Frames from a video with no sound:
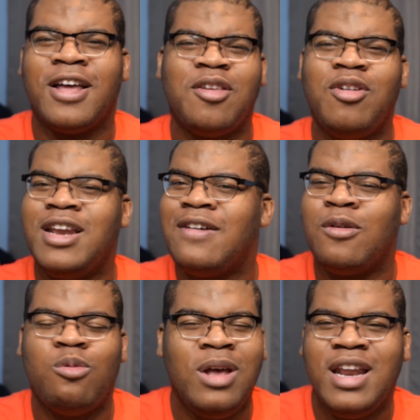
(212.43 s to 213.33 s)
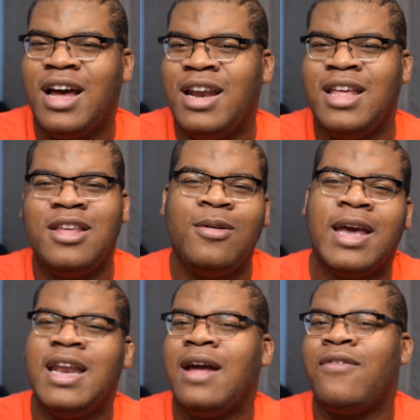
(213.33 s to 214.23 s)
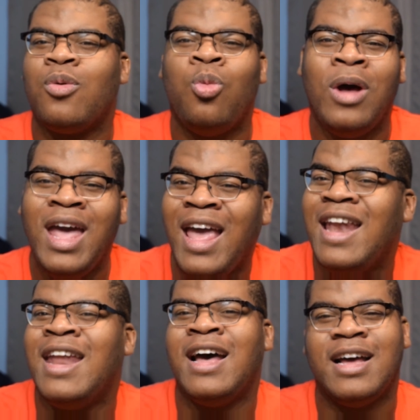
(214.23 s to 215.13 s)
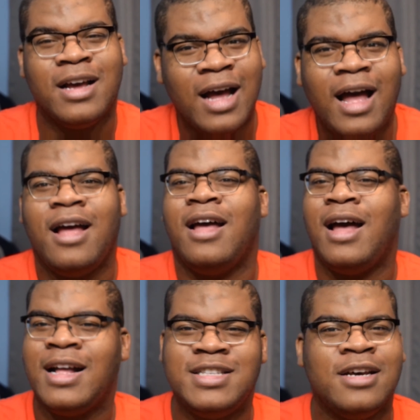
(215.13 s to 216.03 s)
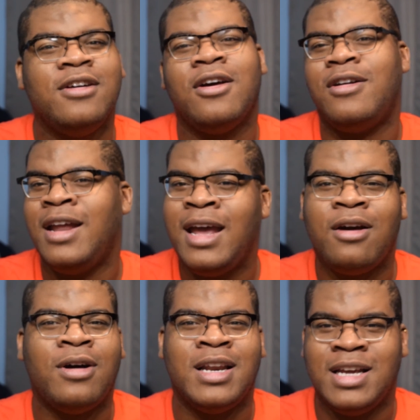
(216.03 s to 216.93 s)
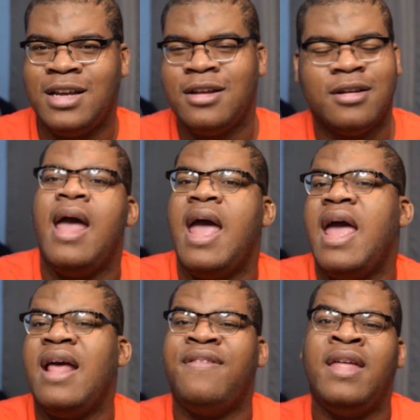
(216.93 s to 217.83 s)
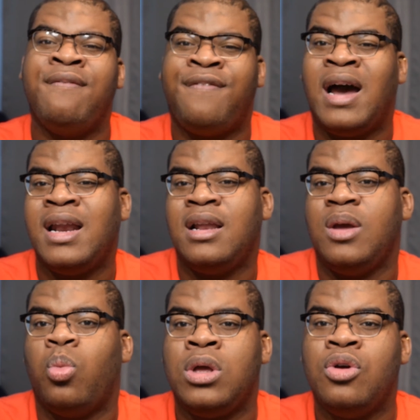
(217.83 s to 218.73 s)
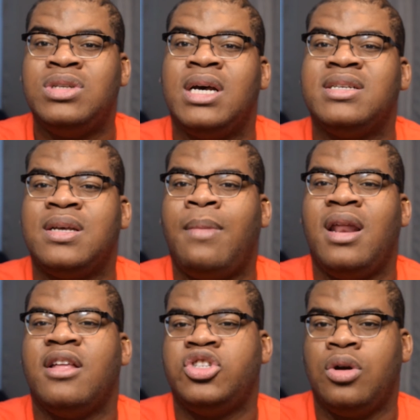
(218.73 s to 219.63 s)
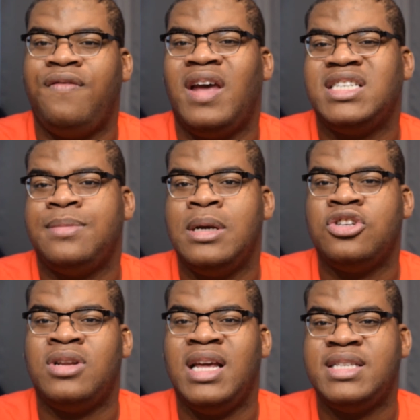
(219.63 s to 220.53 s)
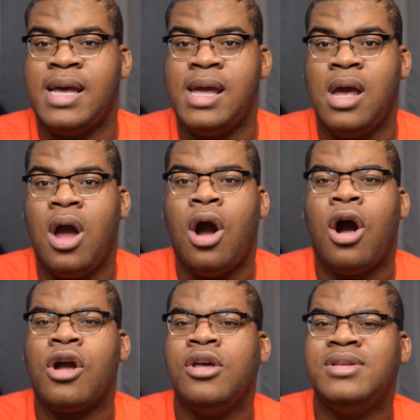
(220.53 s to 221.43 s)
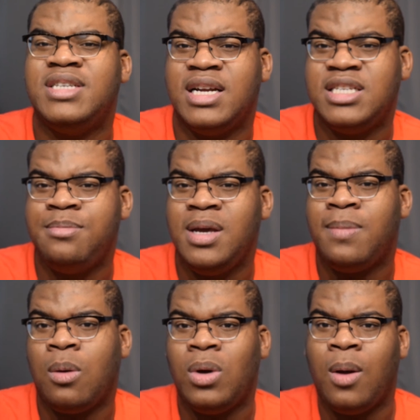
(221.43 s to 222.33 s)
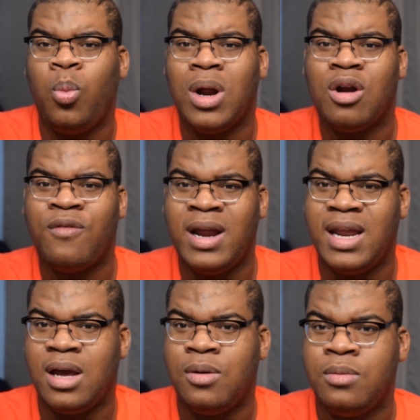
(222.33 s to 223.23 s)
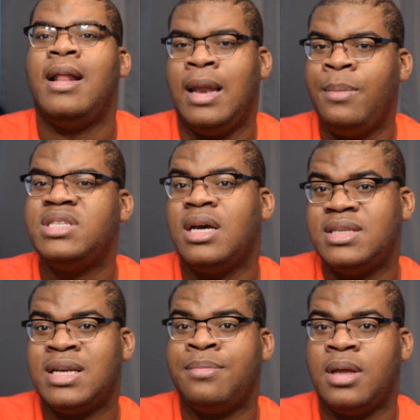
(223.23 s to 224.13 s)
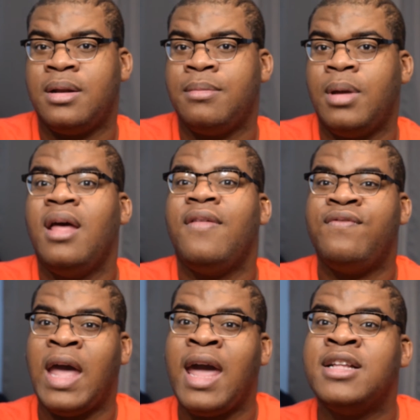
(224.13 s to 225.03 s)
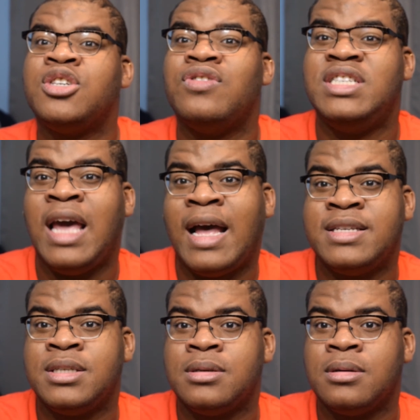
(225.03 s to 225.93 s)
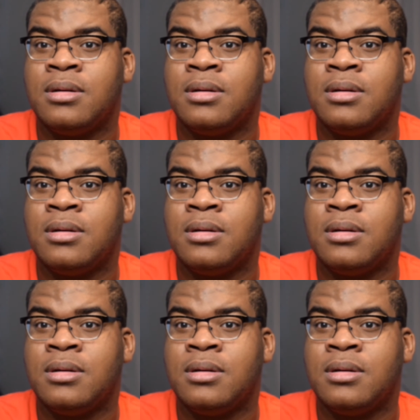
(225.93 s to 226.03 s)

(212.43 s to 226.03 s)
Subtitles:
You can never win, honey. You can never win. I tell y'all now, honey. And then finally, when you tell somebody that you're a fashion major and they say, are you judging me by what I'm wearing right now? Let me tell you something. The answer is yes.